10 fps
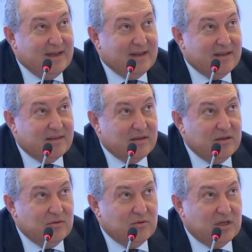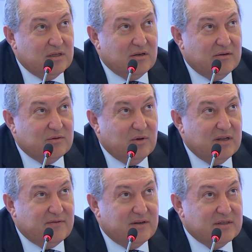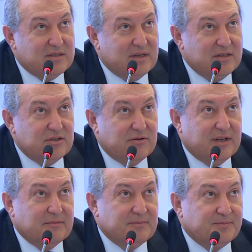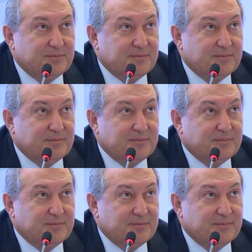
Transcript: And in the new world of 21st century,